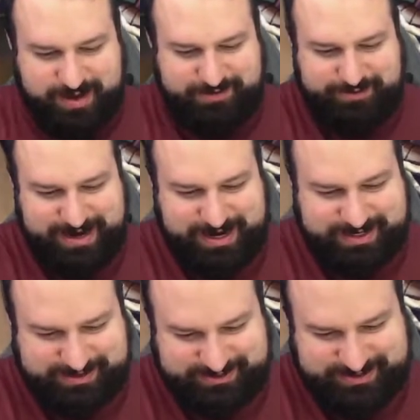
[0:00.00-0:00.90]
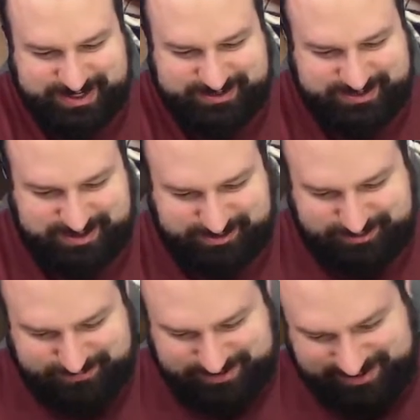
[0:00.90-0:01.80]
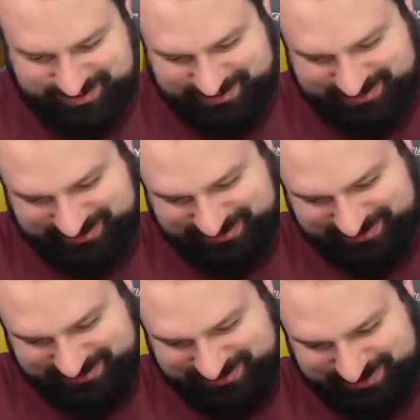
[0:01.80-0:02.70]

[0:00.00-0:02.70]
a regular Kensaromon. So,